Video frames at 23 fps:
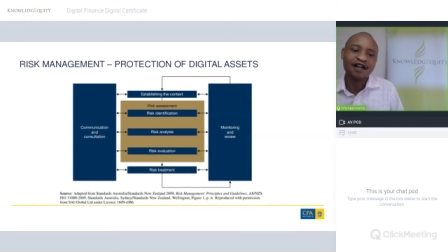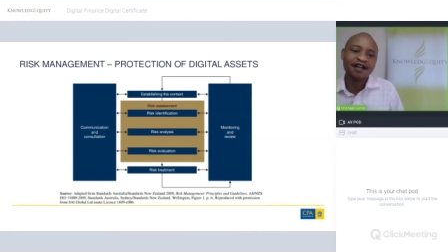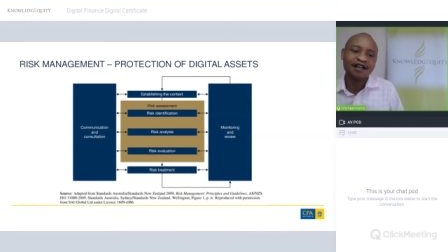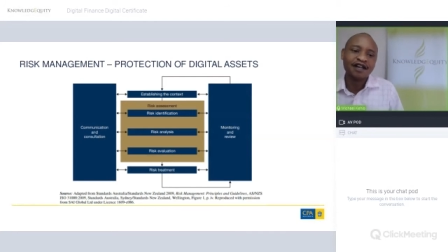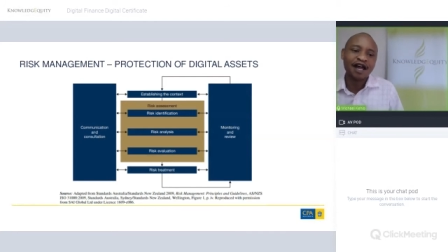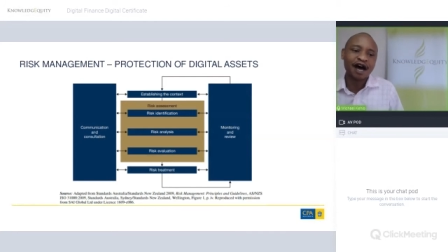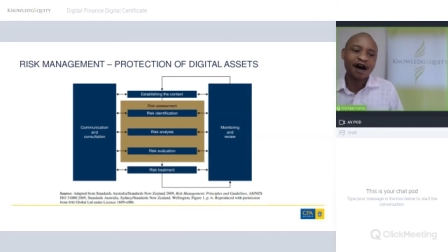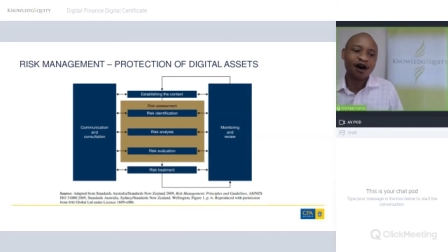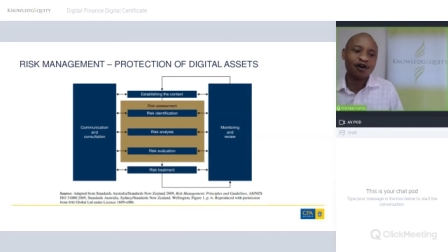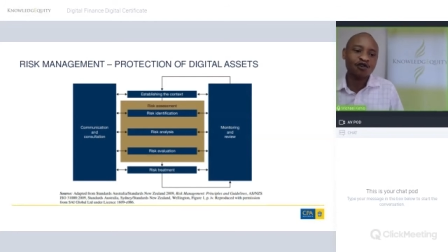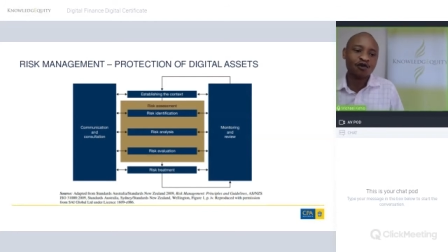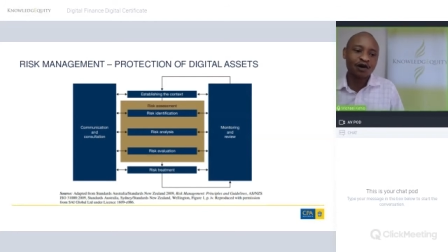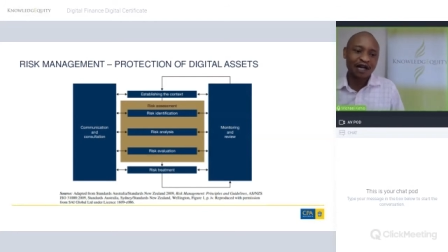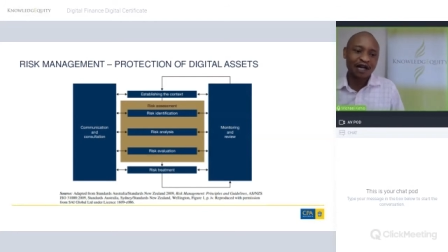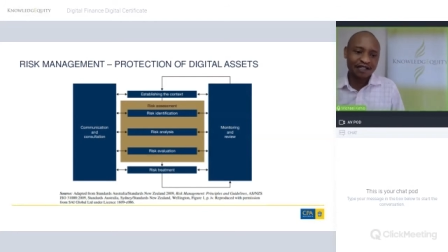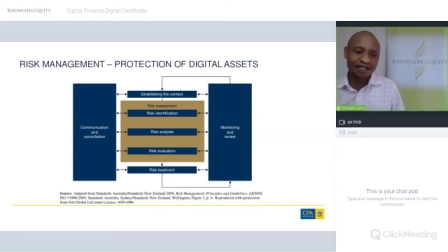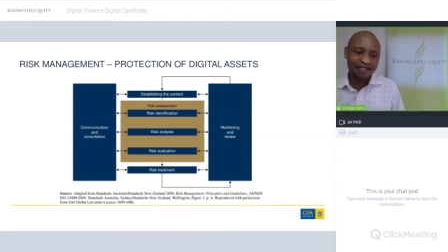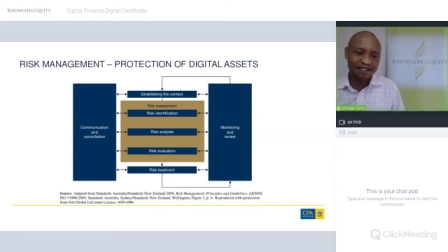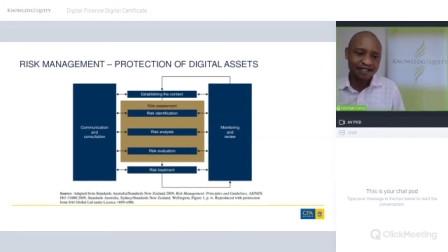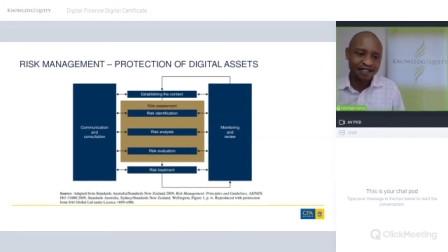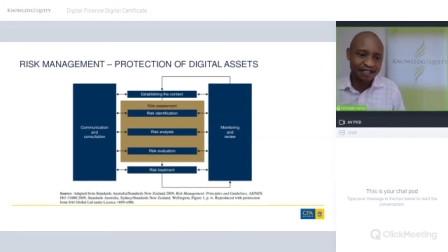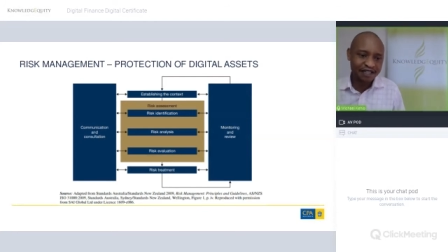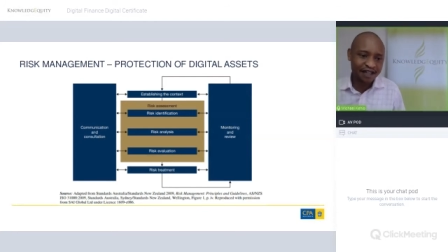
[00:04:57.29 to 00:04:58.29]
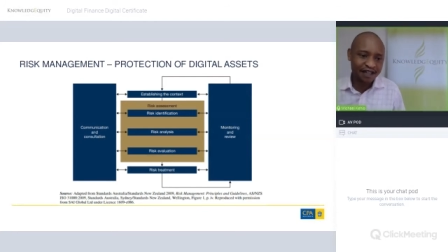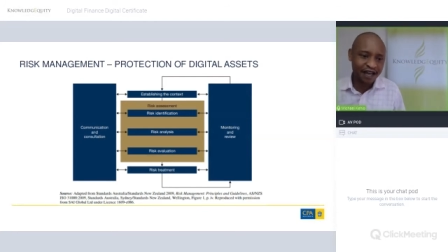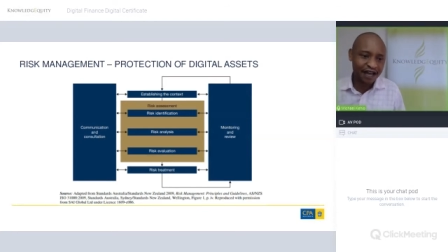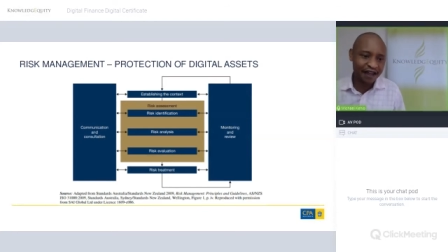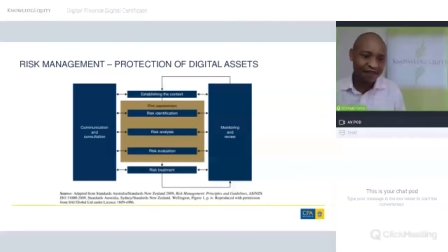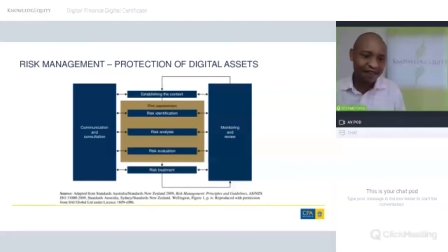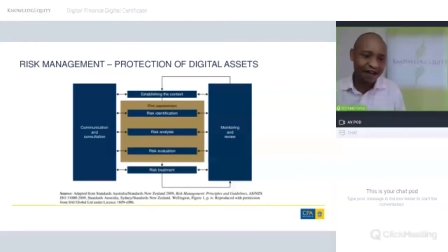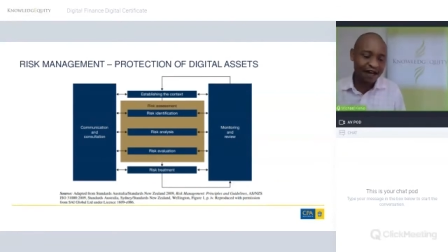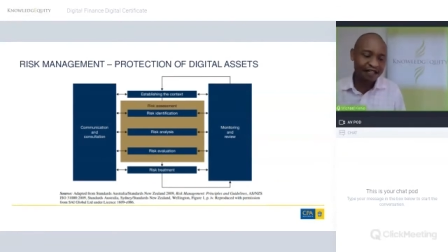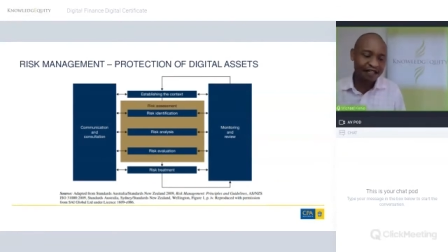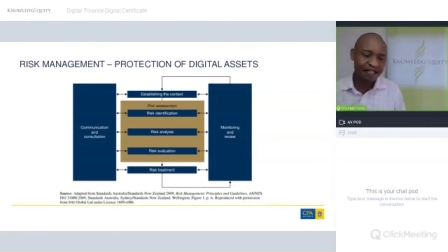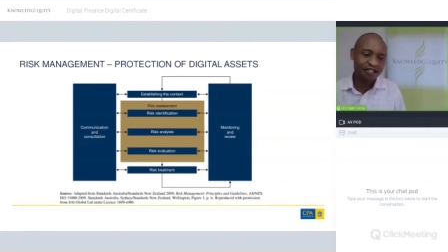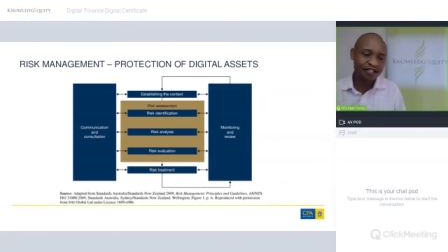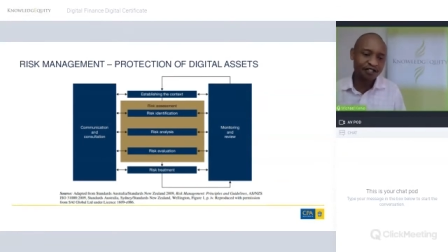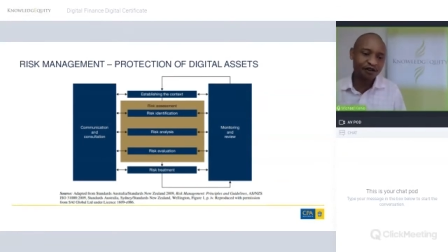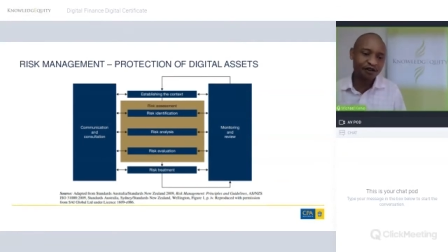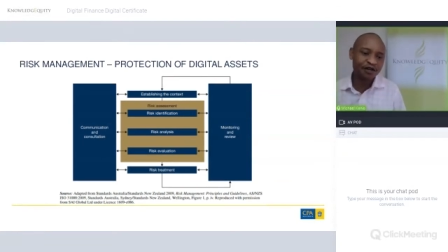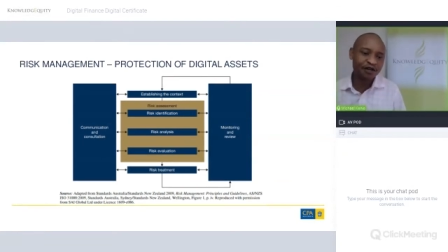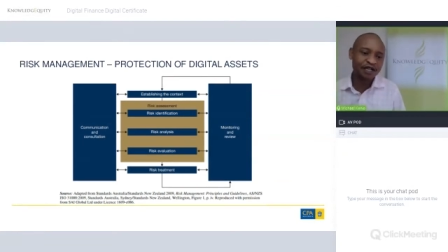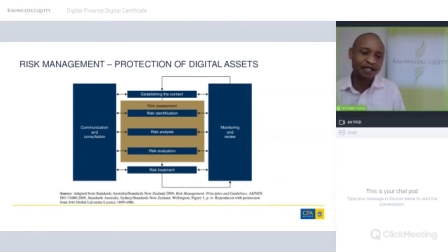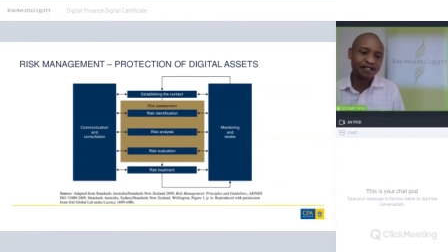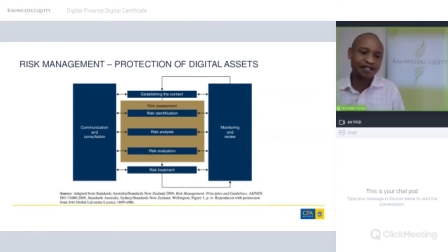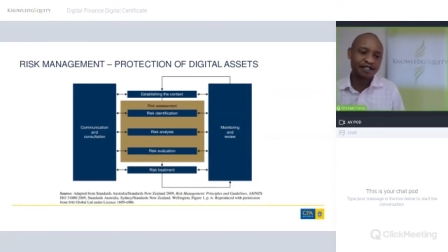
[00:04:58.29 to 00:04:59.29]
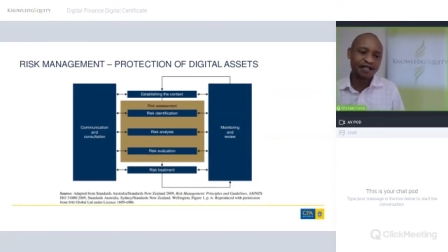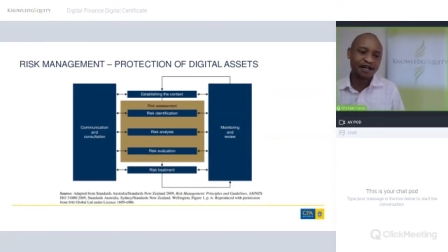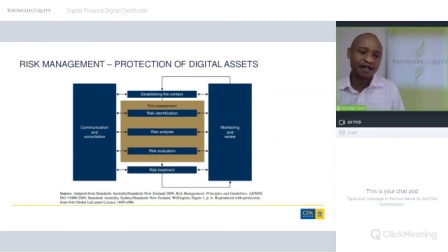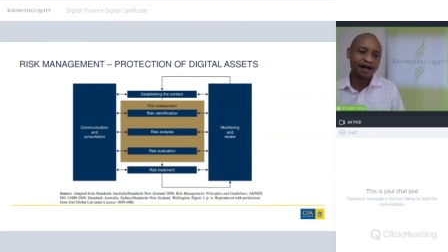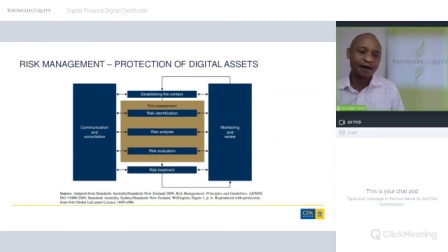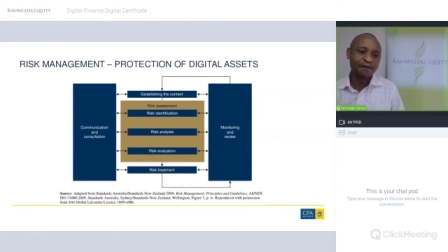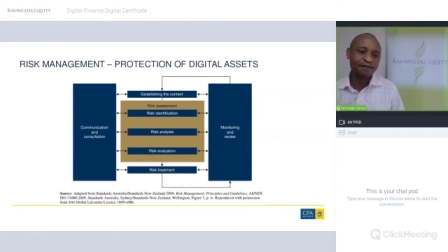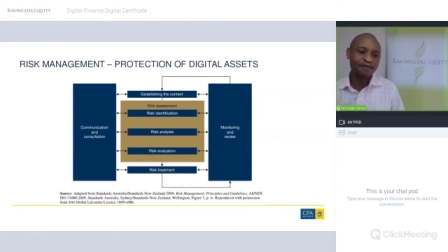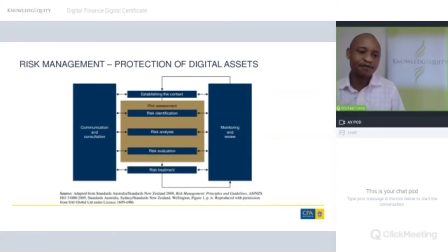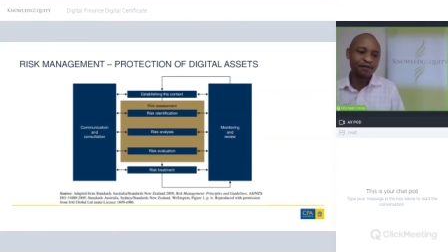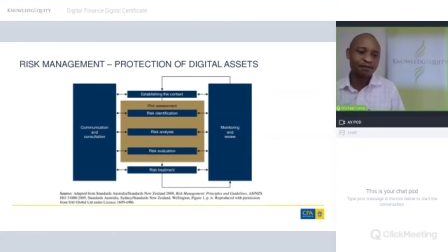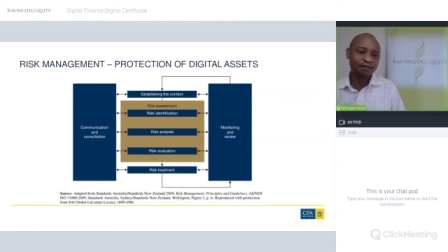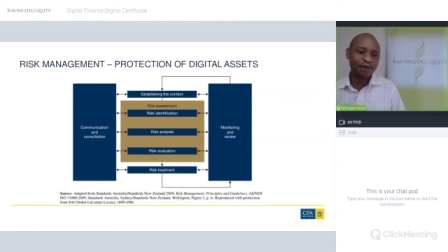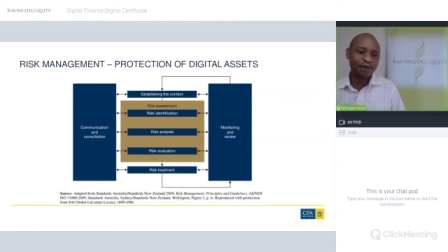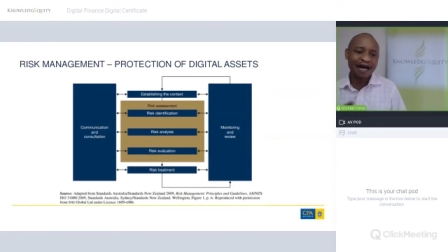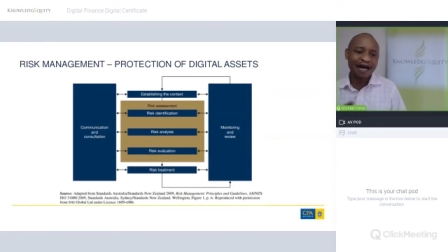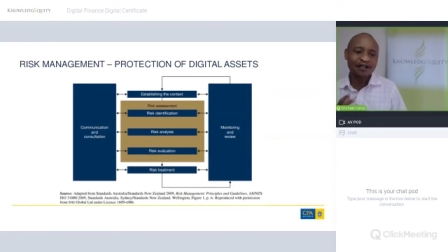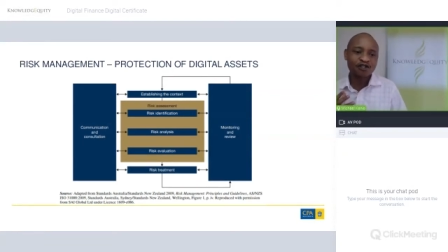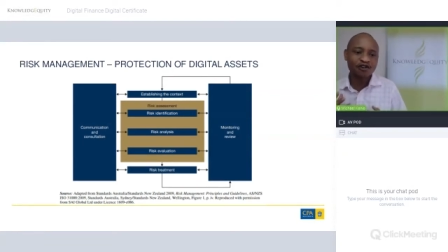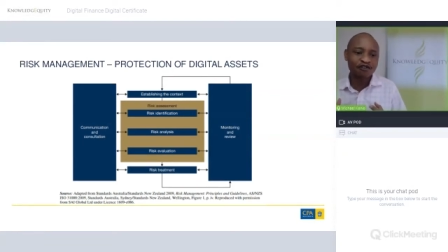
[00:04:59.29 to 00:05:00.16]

Now you can see there that part